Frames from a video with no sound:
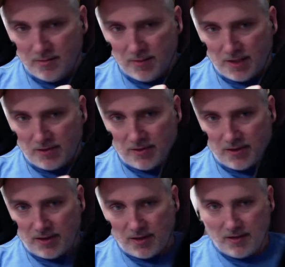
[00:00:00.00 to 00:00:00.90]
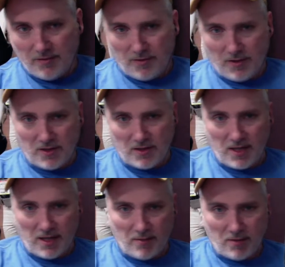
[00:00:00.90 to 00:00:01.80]
I don't think for this
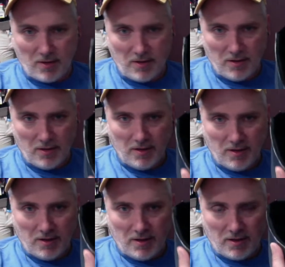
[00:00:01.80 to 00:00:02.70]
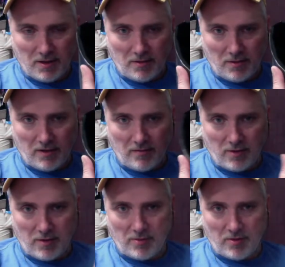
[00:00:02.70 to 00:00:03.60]
camera I don't have
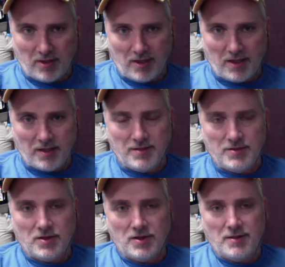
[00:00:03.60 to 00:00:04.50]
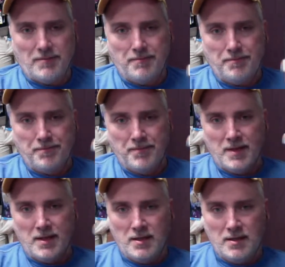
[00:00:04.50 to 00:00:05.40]
proper lighting. Sorry.
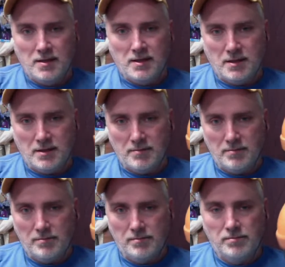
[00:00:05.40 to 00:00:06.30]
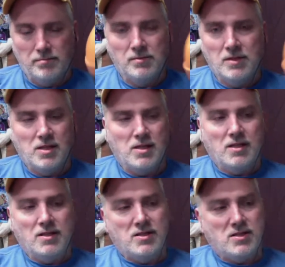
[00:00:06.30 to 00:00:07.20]
Um,
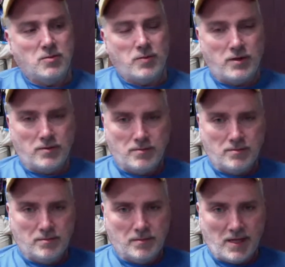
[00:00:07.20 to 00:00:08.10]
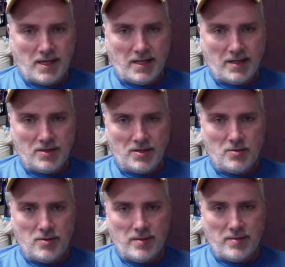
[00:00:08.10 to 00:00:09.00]
this is a weird. I gotta
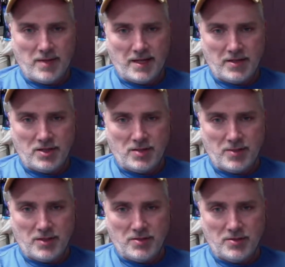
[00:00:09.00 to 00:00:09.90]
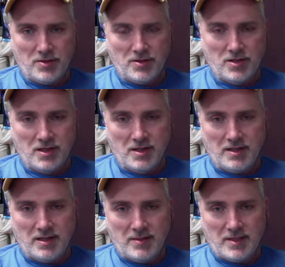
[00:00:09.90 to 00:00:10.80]
go back and check pictures because
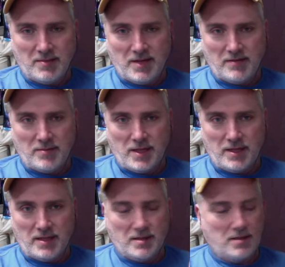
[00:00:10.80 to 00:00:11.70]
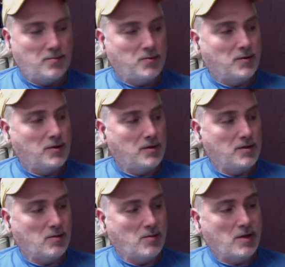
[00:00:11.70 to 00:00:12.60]
that means I might have to paint that symbol on
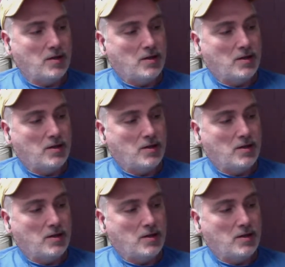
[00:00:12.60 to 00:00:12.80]
some of mine.